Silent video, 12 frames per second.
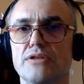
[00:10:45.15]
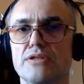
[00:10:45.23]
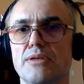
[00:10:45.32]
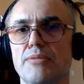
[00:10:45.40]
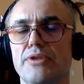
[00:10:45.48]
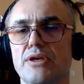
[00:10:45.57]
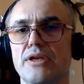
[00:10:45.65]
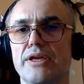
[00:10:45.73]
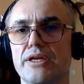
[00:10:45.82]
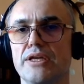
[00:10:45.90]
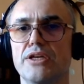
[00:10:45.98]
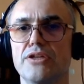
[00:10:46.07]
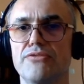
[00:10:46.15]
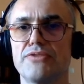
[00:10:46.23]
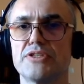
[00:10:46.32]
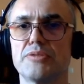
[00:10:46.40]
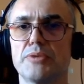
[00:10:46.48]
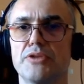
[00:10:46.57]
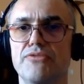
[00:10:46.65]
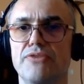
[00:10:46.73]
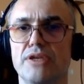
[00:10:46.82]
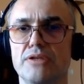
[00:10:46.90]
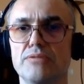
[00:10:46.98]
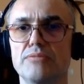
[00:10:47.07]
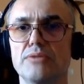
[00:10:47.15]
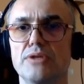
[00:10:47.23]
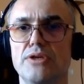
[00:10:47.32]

something like an investment fund.